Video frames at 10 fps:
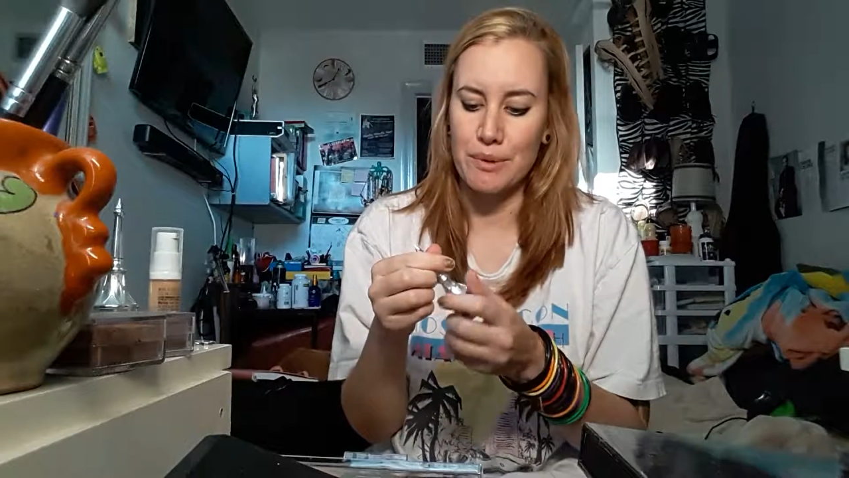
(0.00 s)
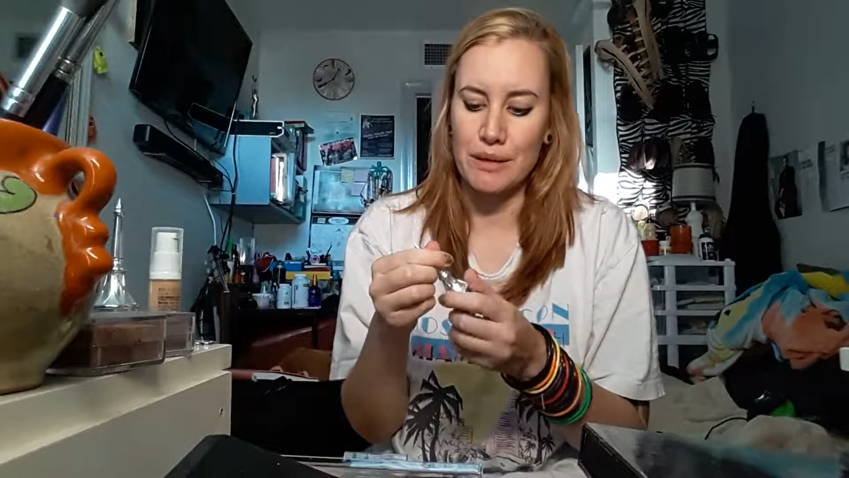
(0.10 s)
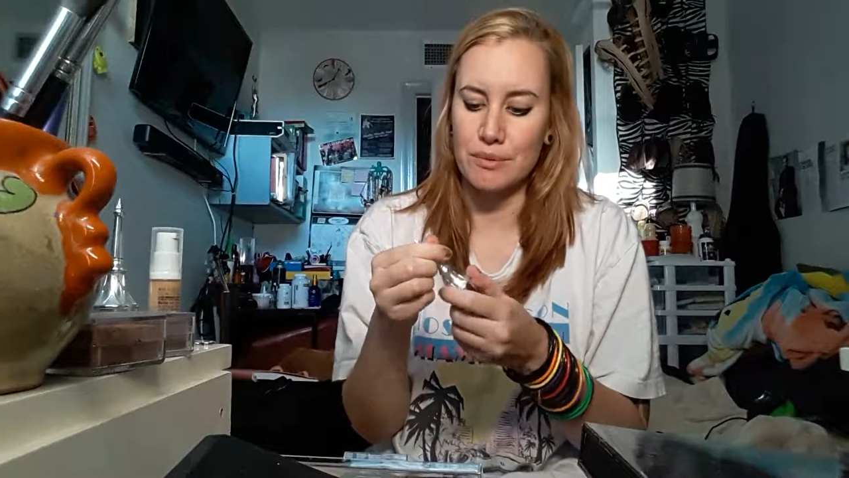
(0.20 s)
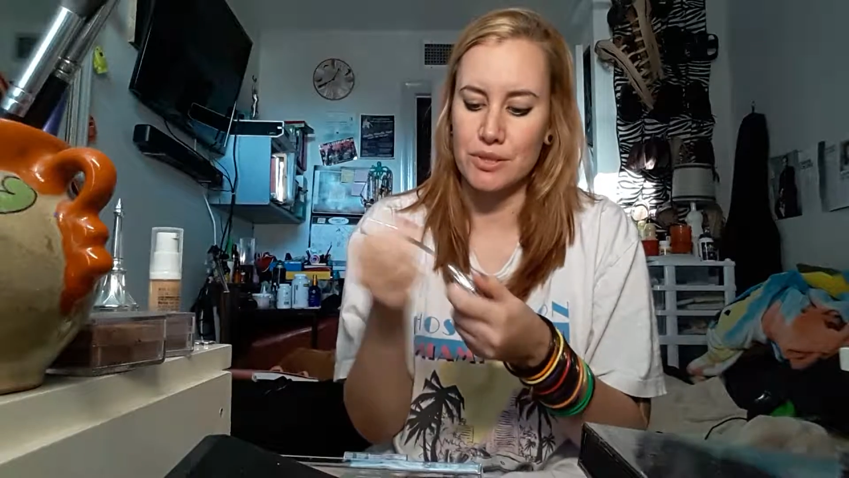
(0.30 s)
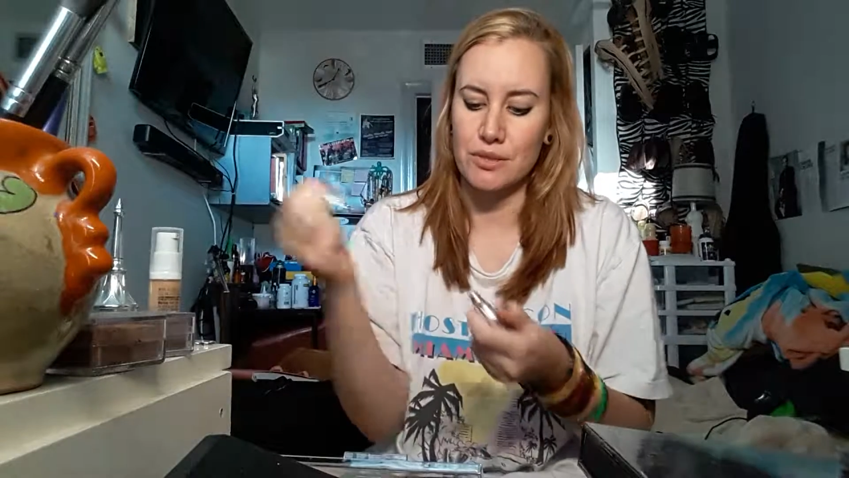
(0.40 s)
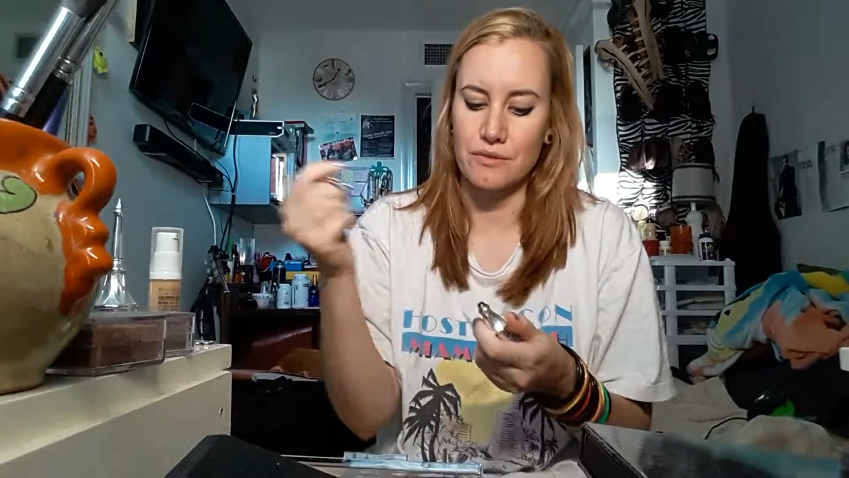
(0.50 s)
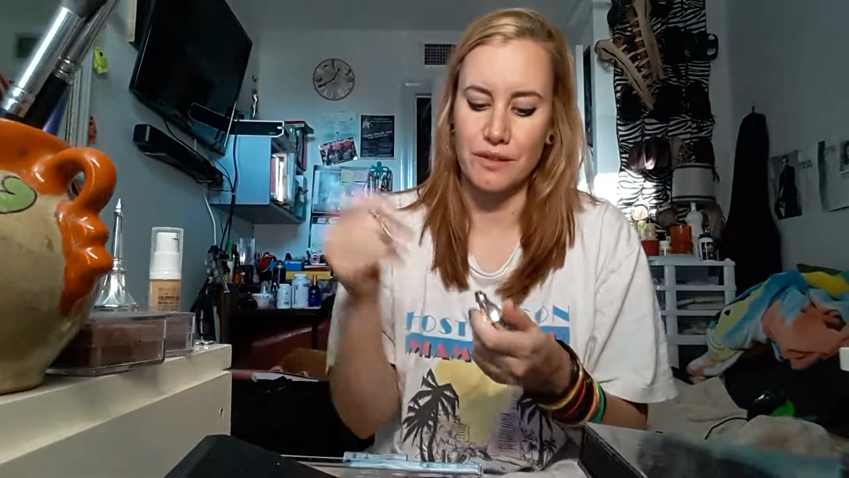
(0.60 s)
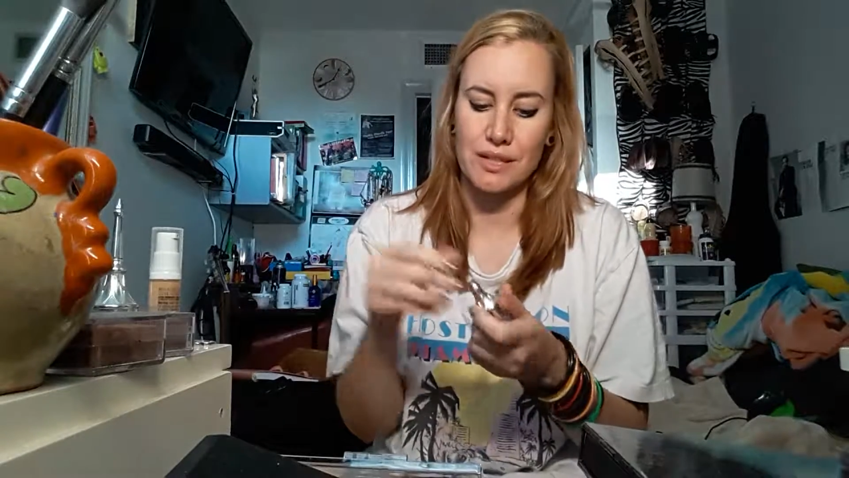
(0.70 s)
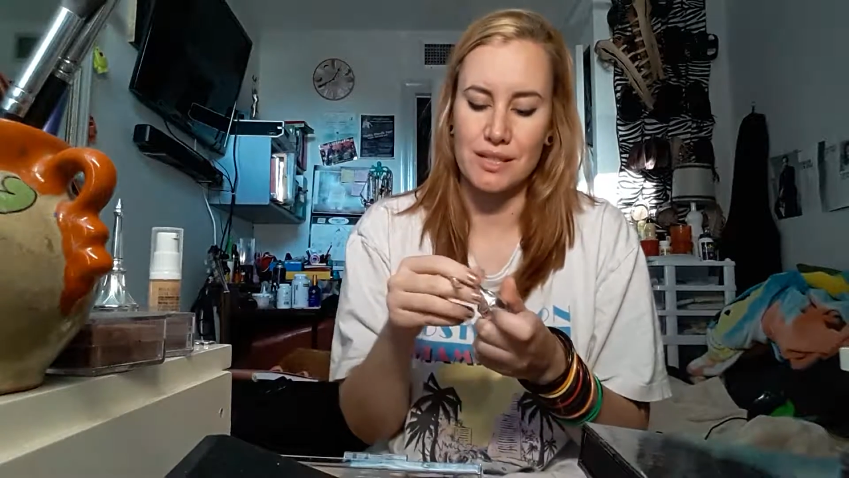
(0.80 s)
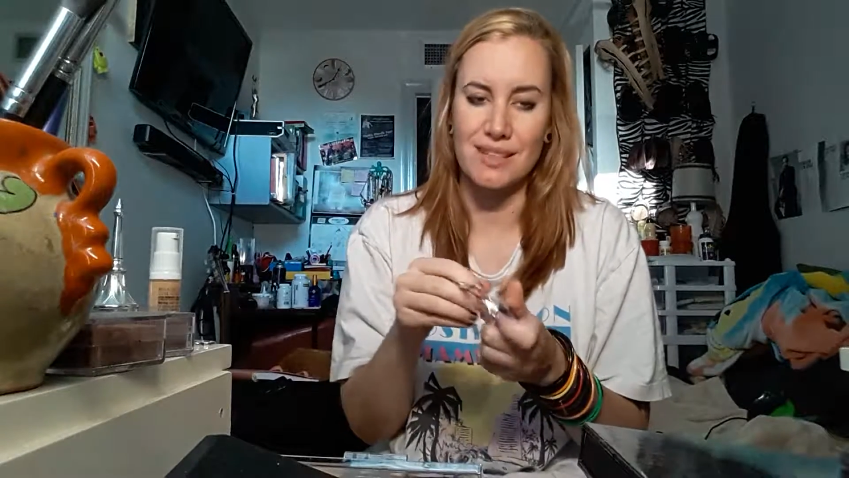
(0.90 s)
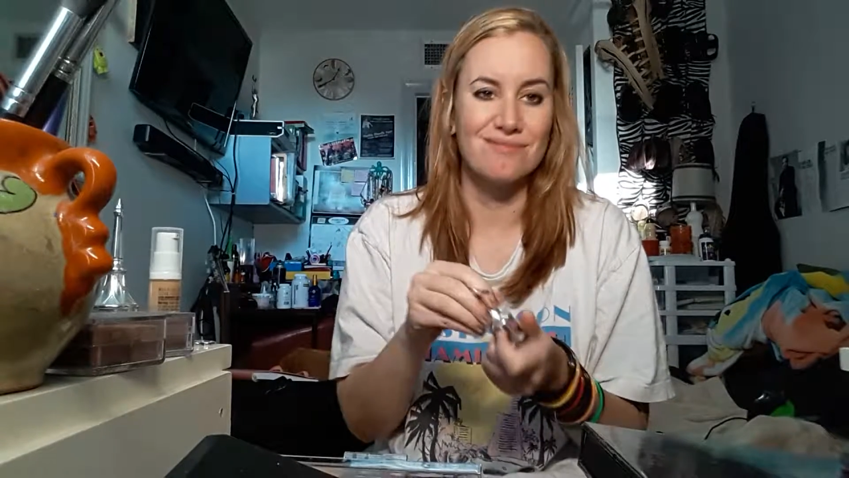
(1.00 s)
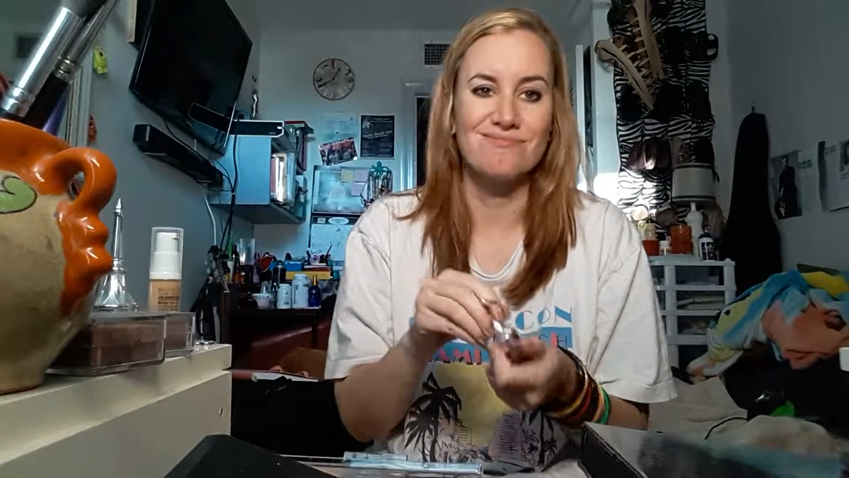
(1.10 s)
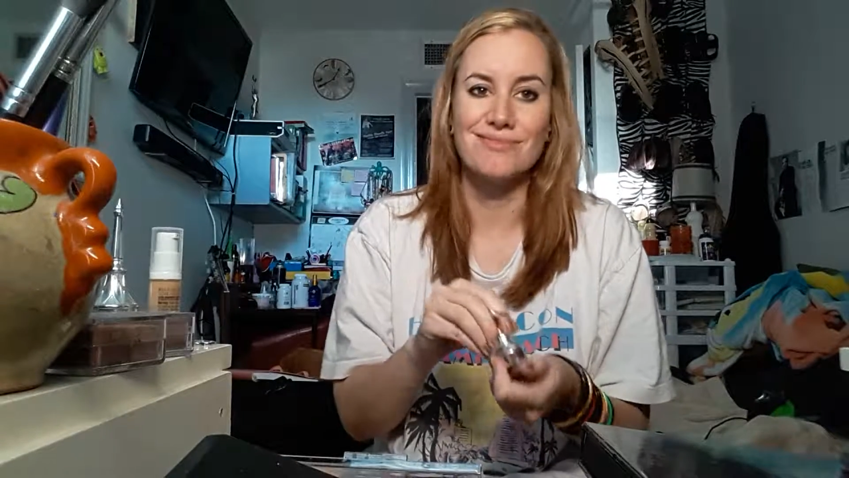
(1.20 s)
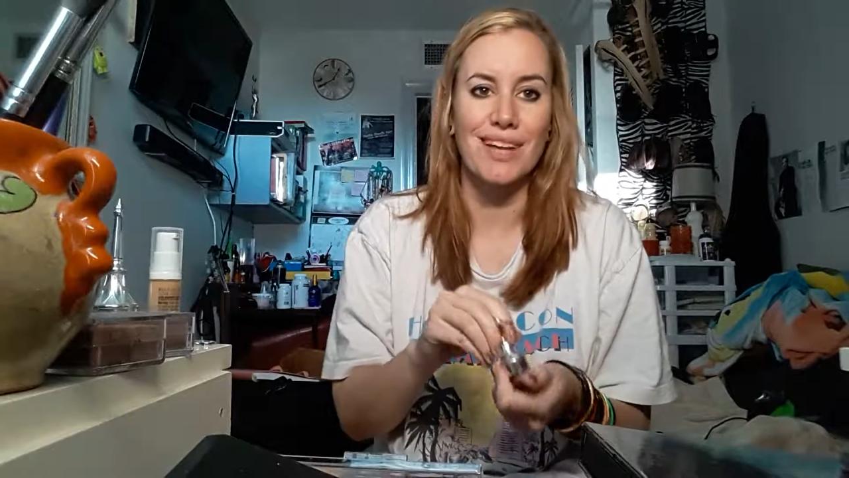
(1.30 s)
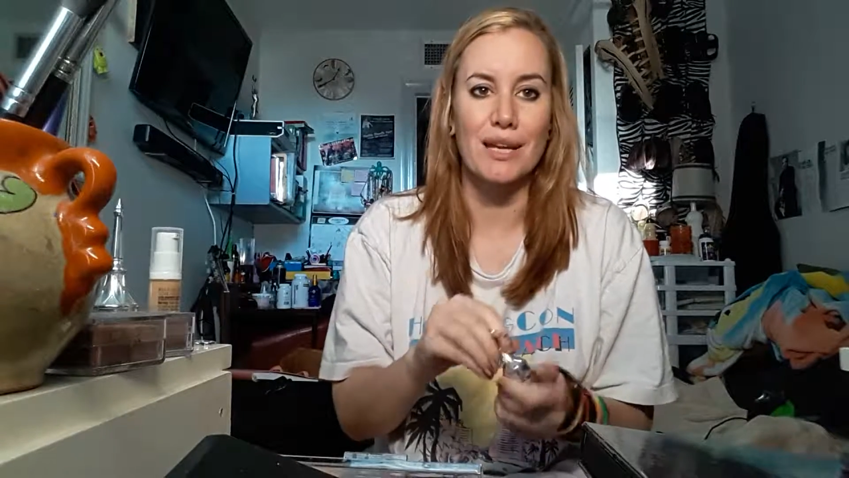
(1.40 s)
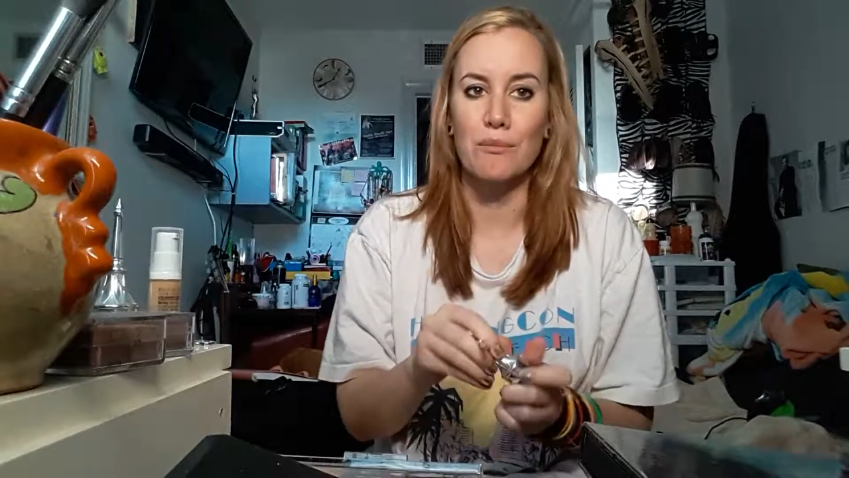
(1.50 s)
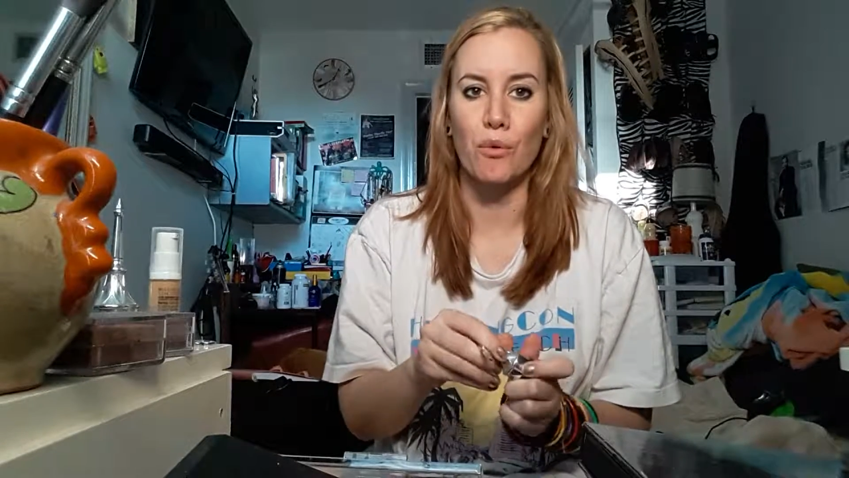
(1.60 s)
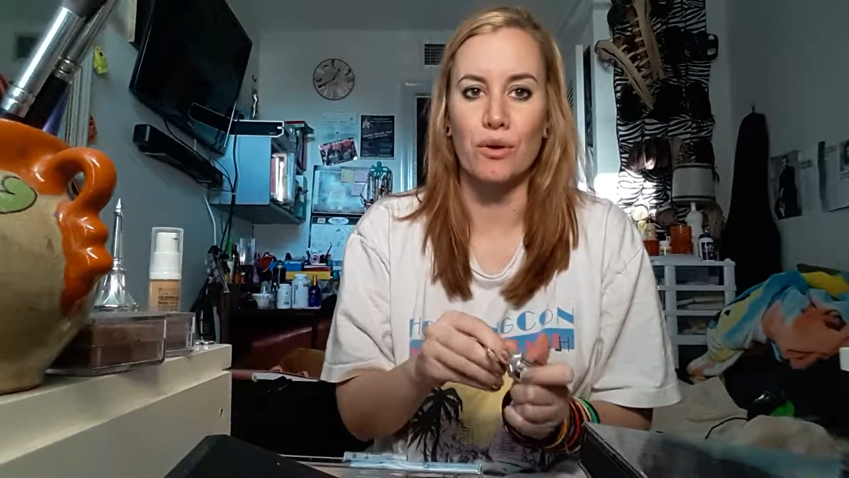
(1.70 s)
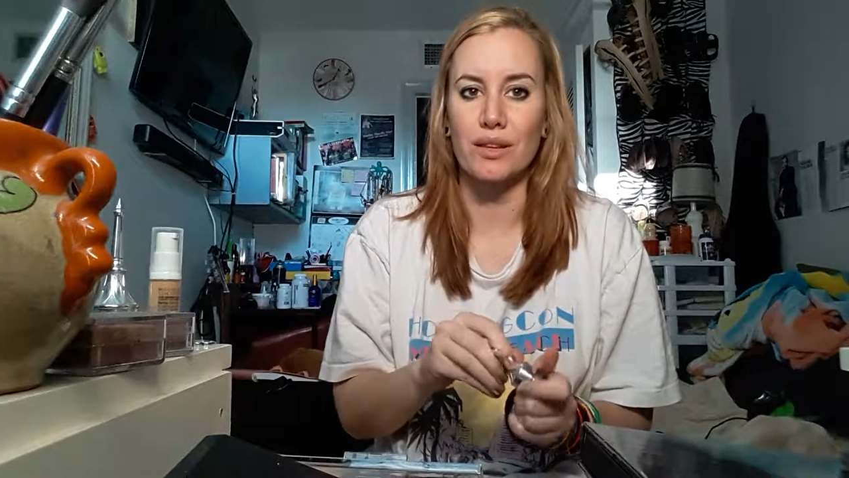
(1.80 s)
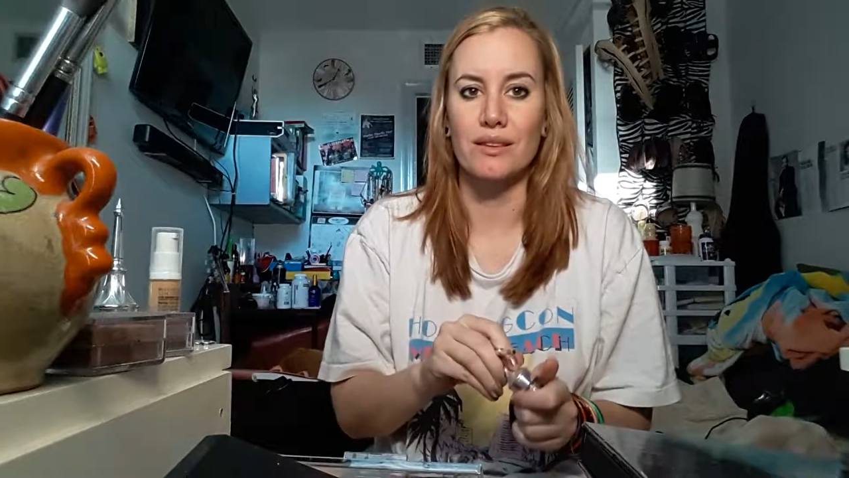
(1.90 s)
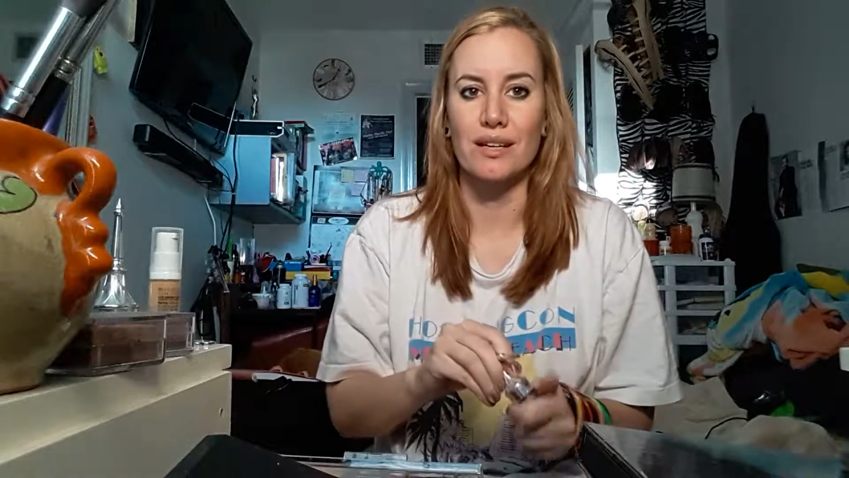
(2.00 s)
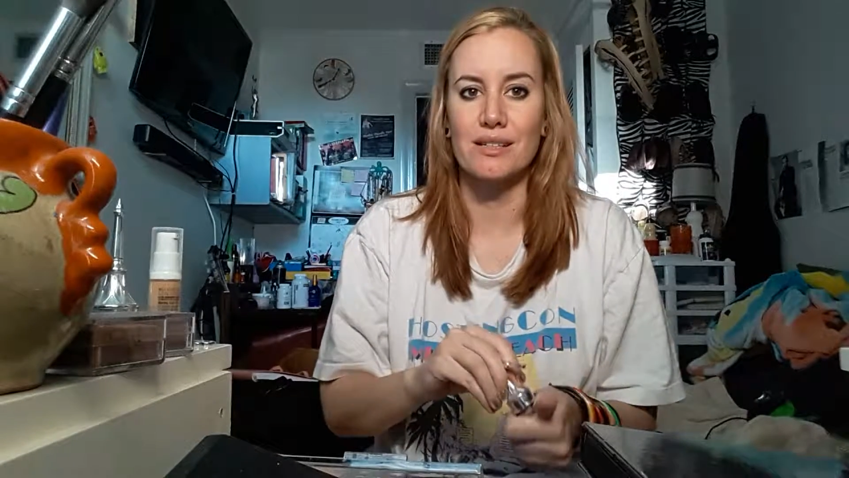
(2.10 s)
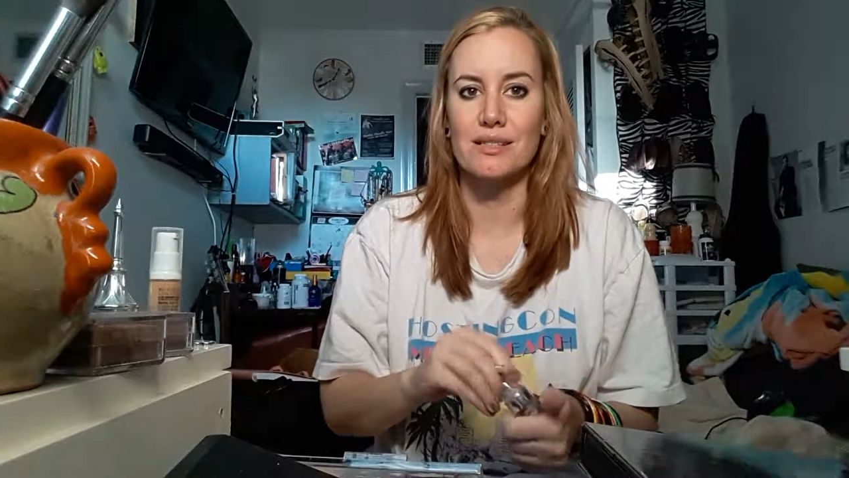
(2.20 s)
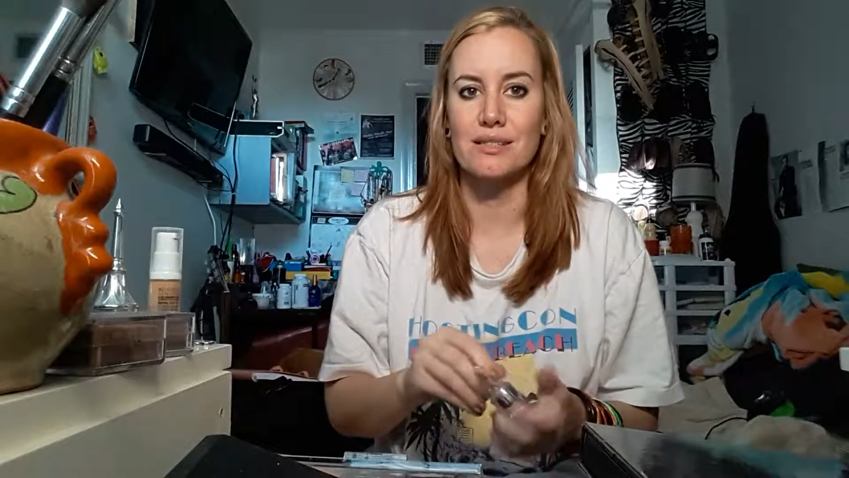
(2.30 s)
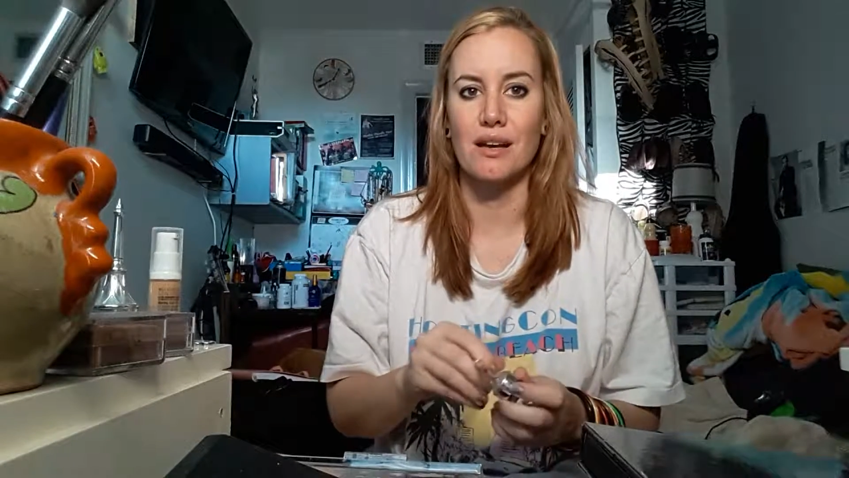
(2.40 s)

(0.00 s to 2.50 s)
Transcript: been able to fix it any more than this.